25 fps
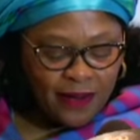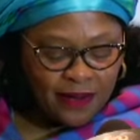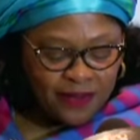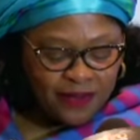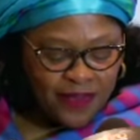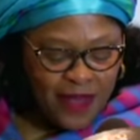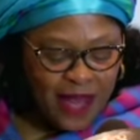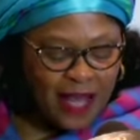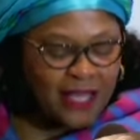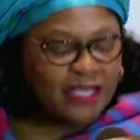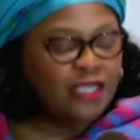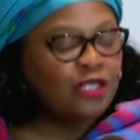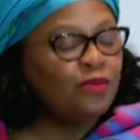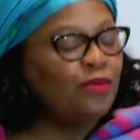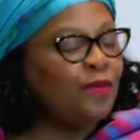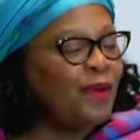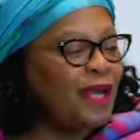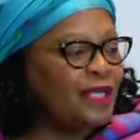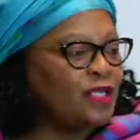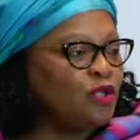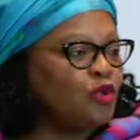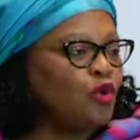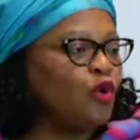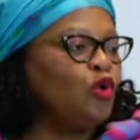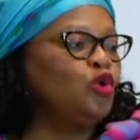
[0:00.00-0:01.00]
that
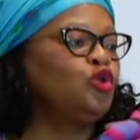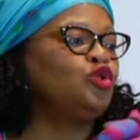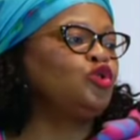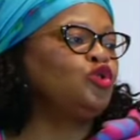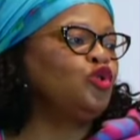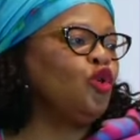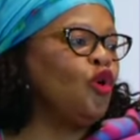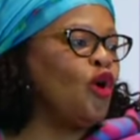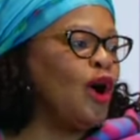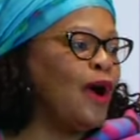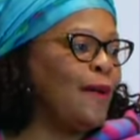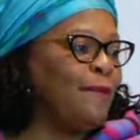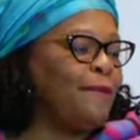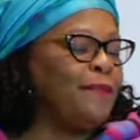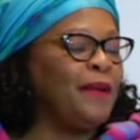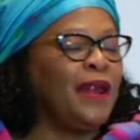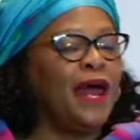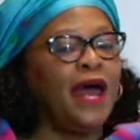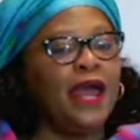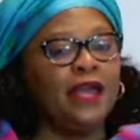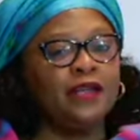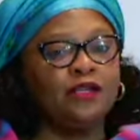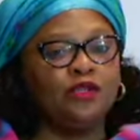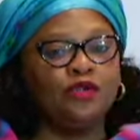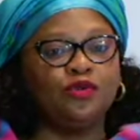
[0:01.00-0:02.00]
must also
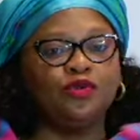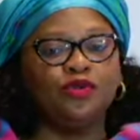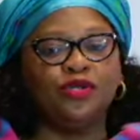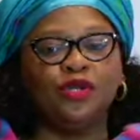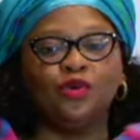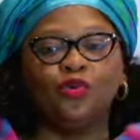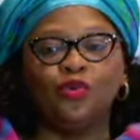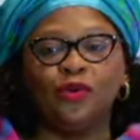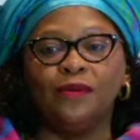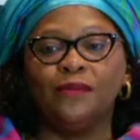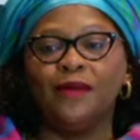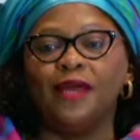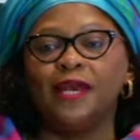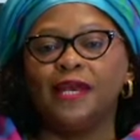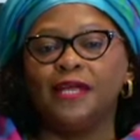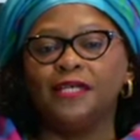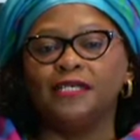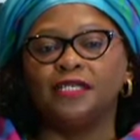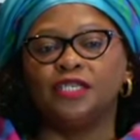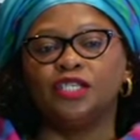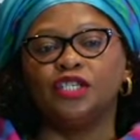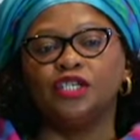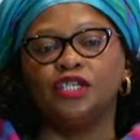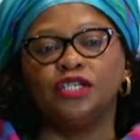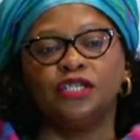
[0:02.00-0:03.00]
apply to the women
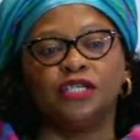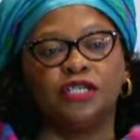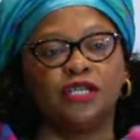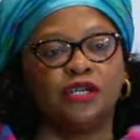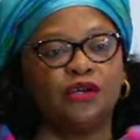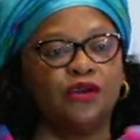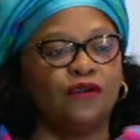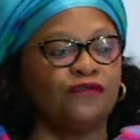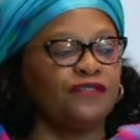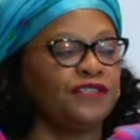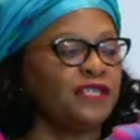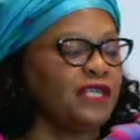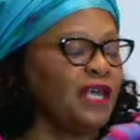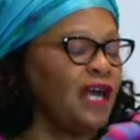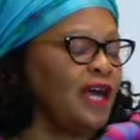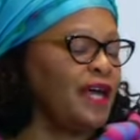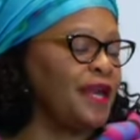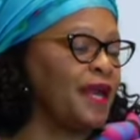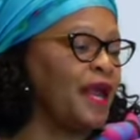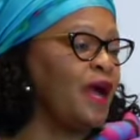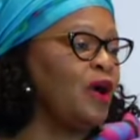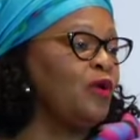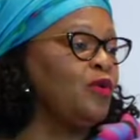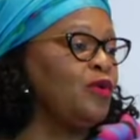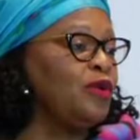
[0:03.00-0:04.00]
and children of
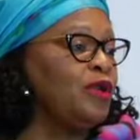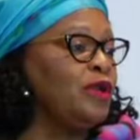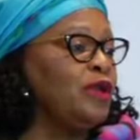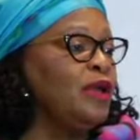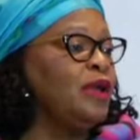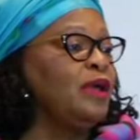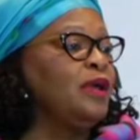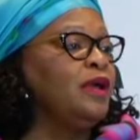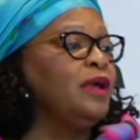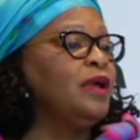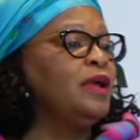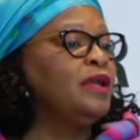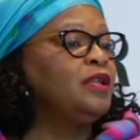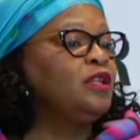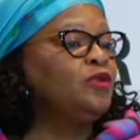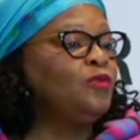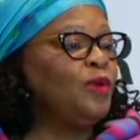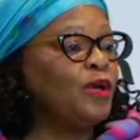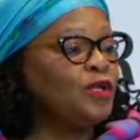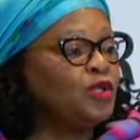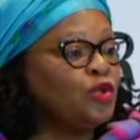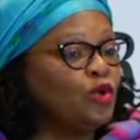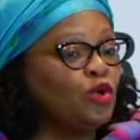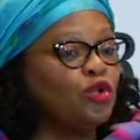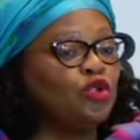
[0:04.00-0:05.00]
Sahrawi. It
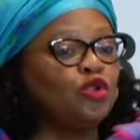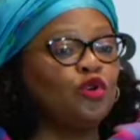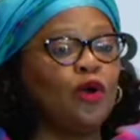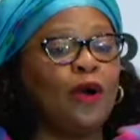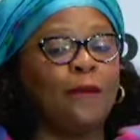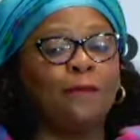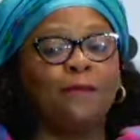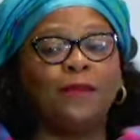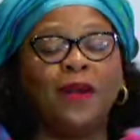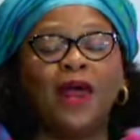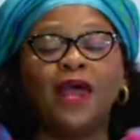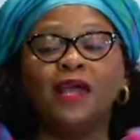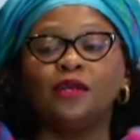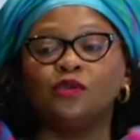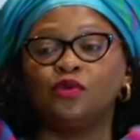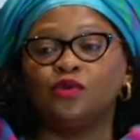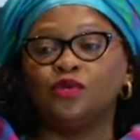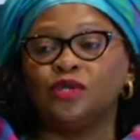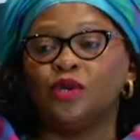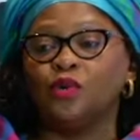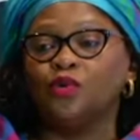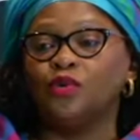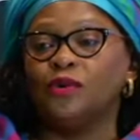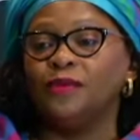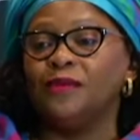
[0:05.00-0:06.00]
must also apply to
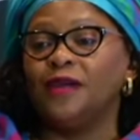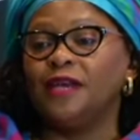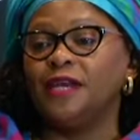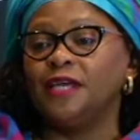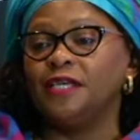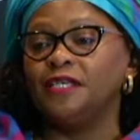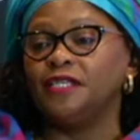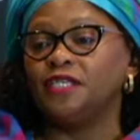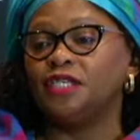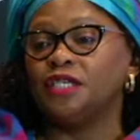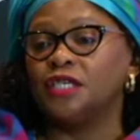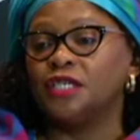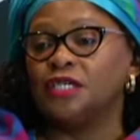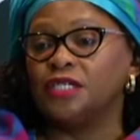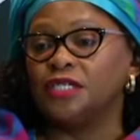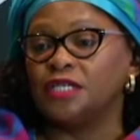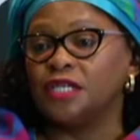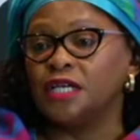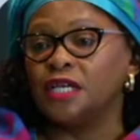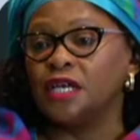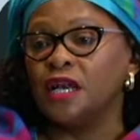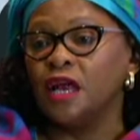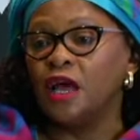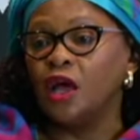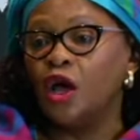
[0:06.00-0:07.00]
the women and
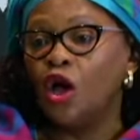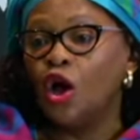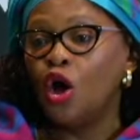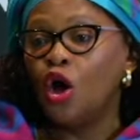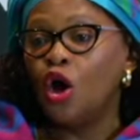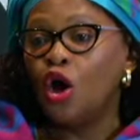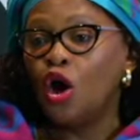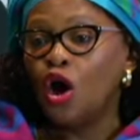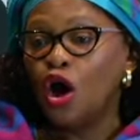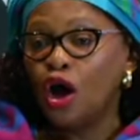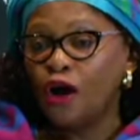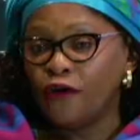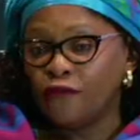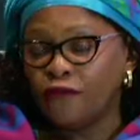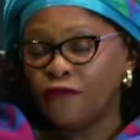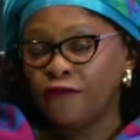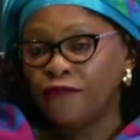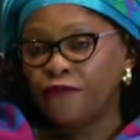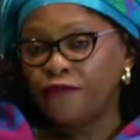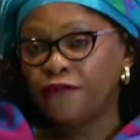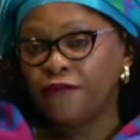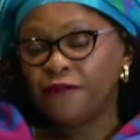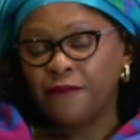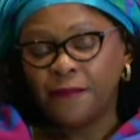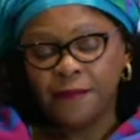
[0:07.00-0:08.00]
children of
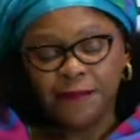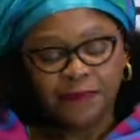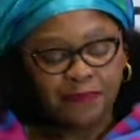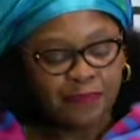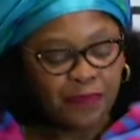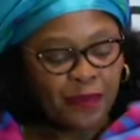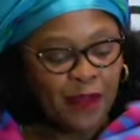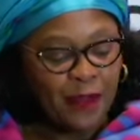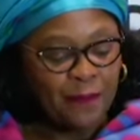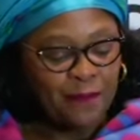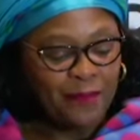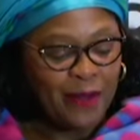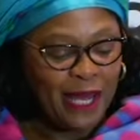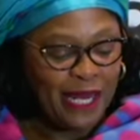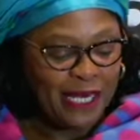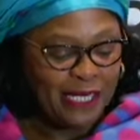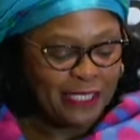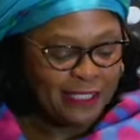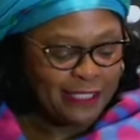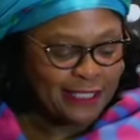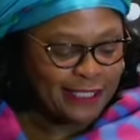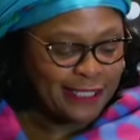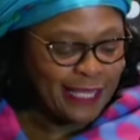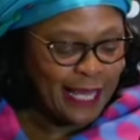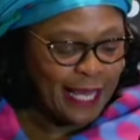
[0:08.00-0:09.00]

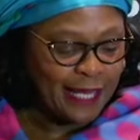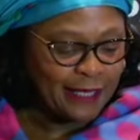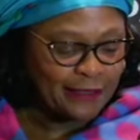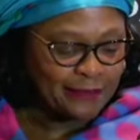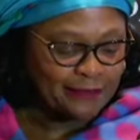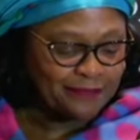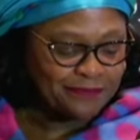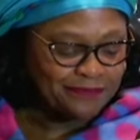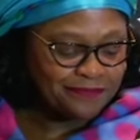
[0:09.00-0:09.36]
Palestine.